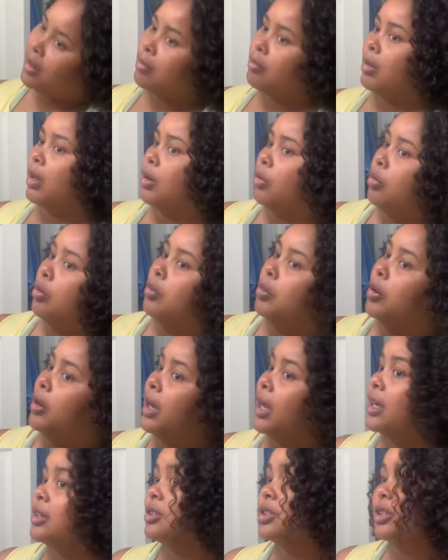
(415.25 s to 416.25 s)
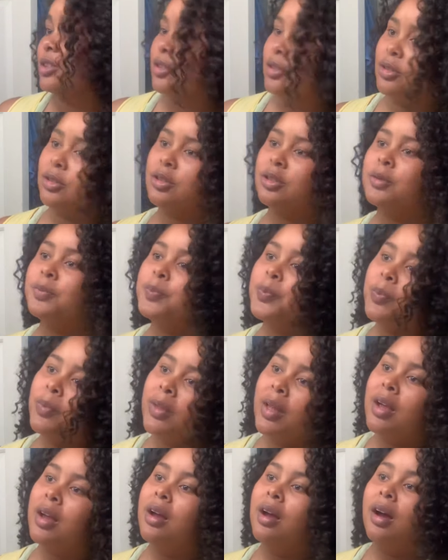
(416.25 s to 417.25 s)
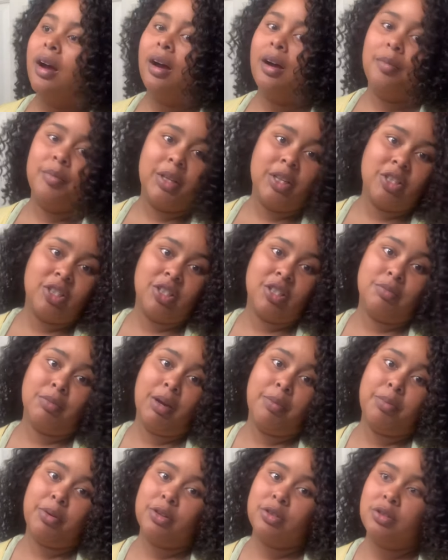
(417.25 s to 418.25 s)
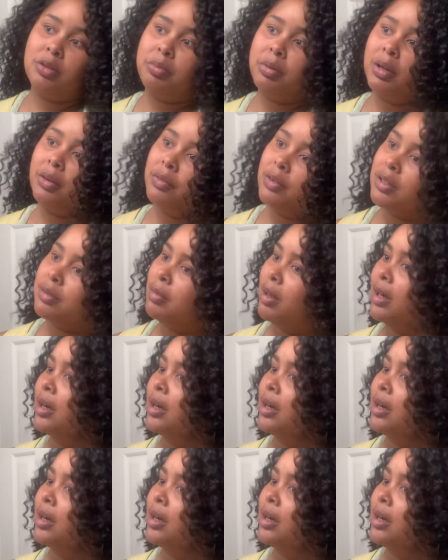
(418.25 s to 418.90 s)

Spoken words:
my normal hair scissors. That's just my personal preference, my